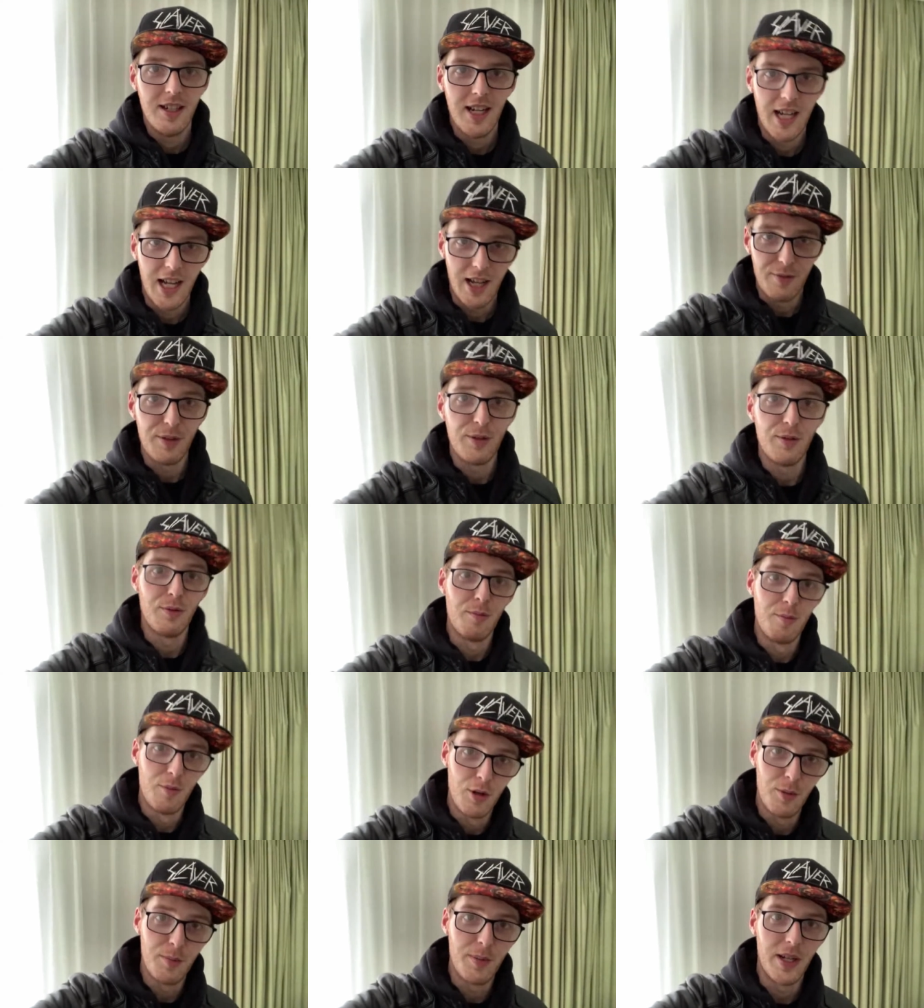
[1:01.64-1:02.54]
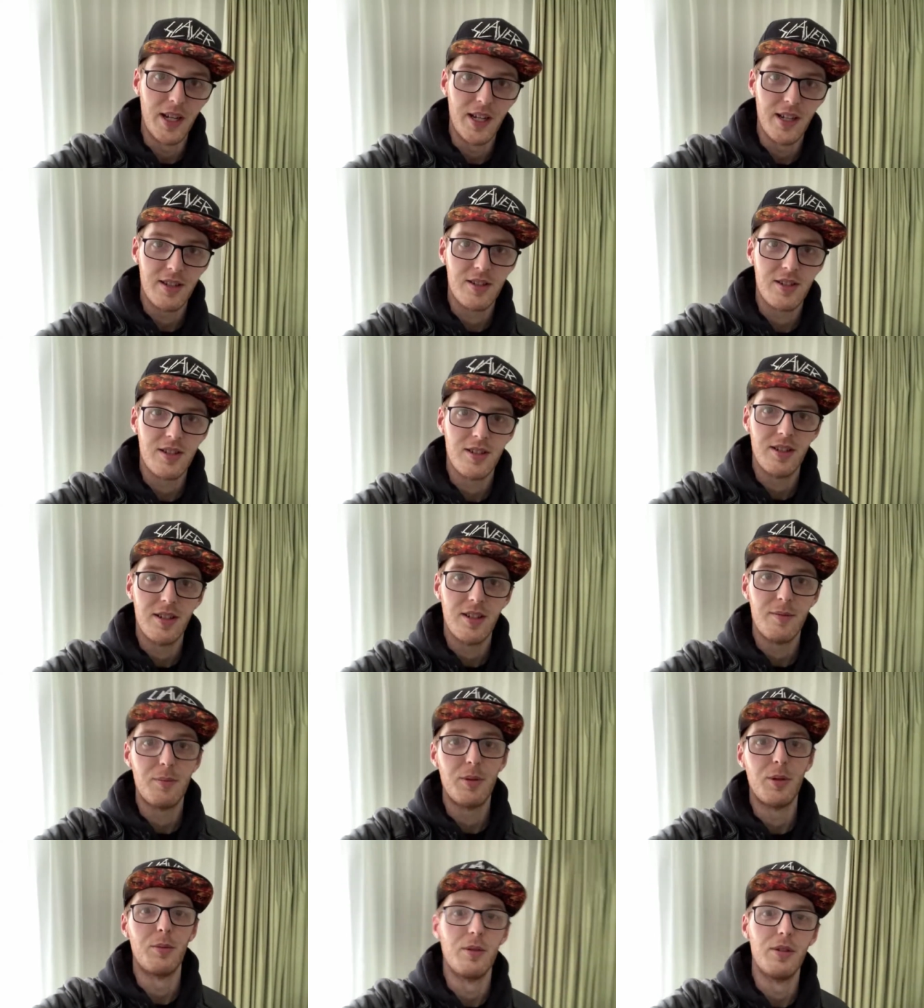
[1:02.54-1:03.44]
have even more beers
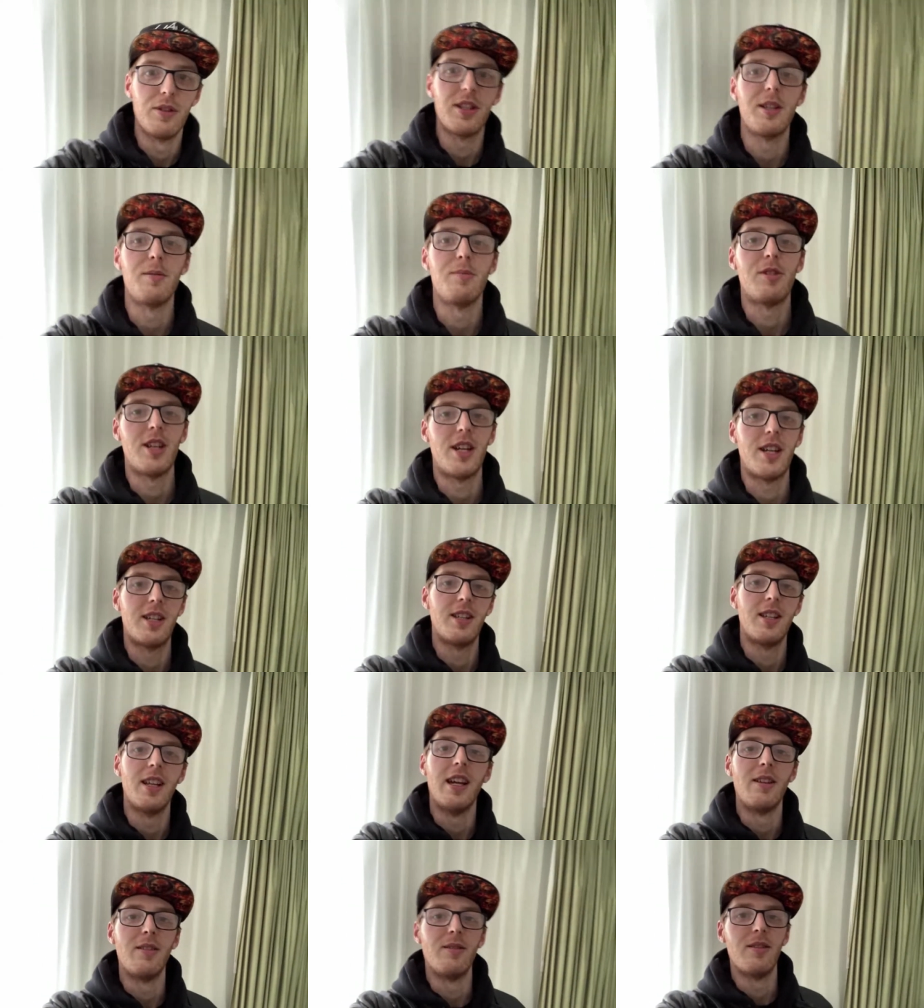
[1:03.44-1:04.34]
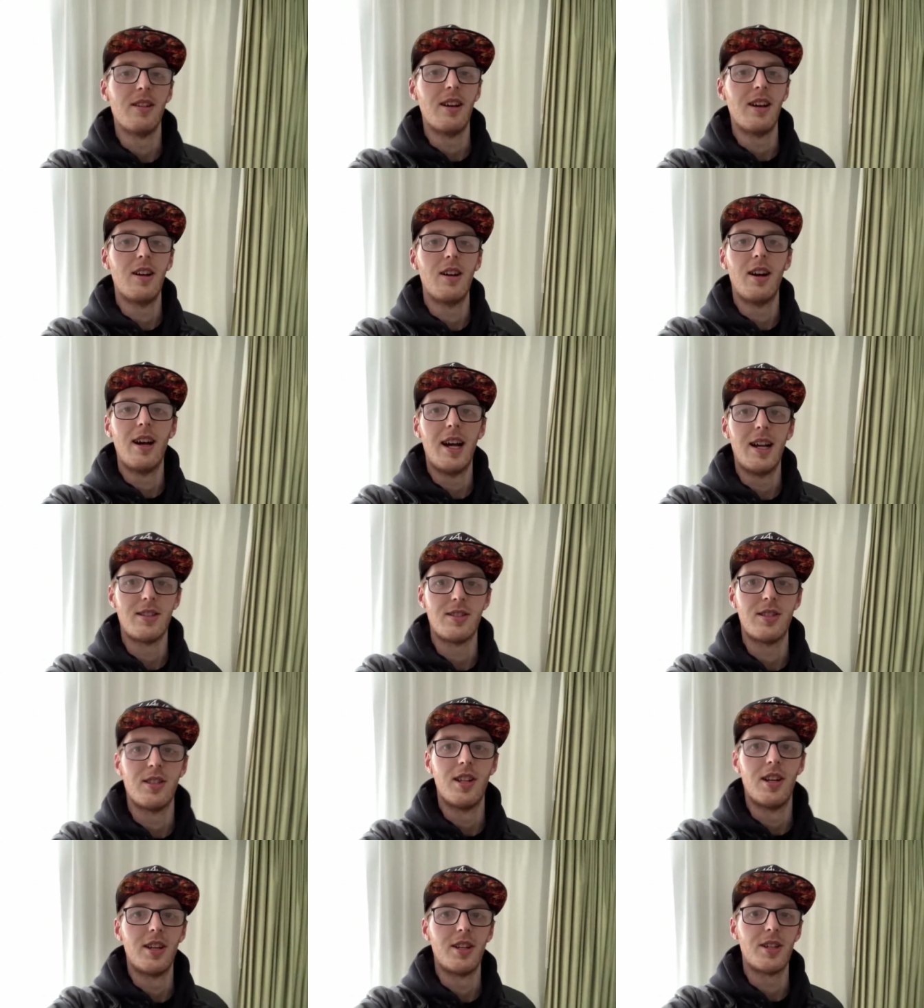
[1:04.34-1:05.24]
but we'll keep checking in as
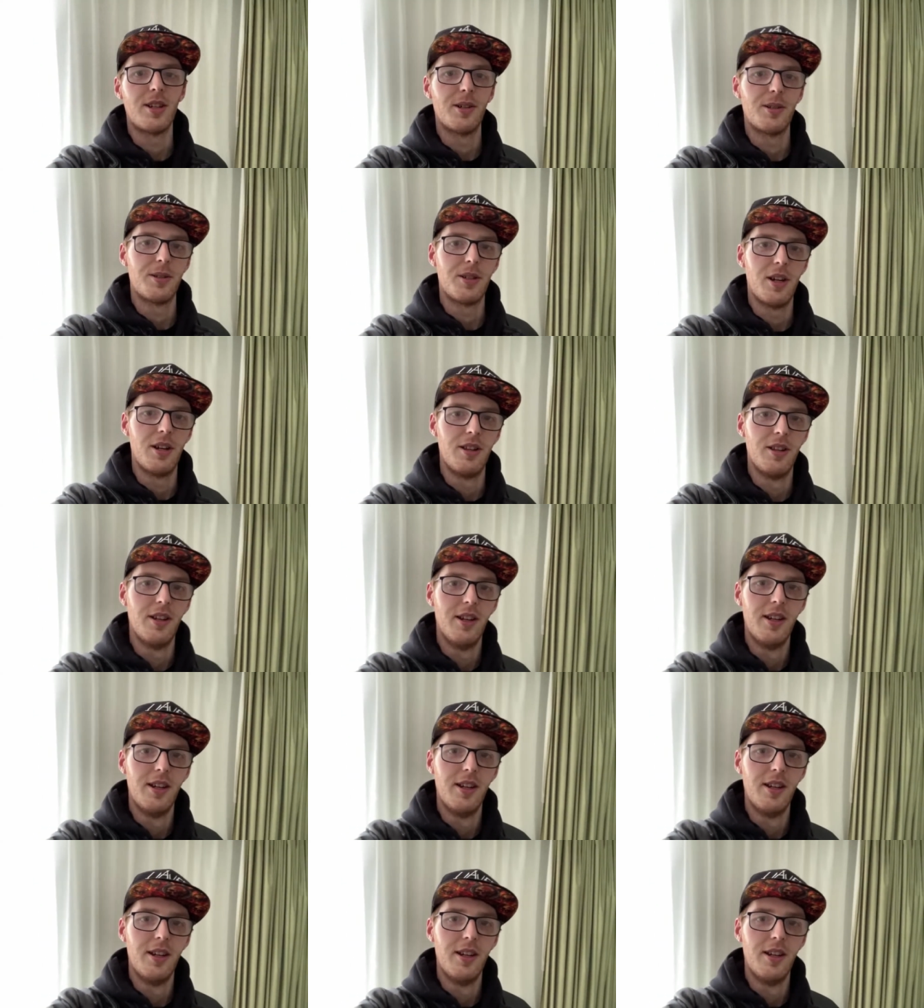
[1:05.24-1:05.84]
the night goes on.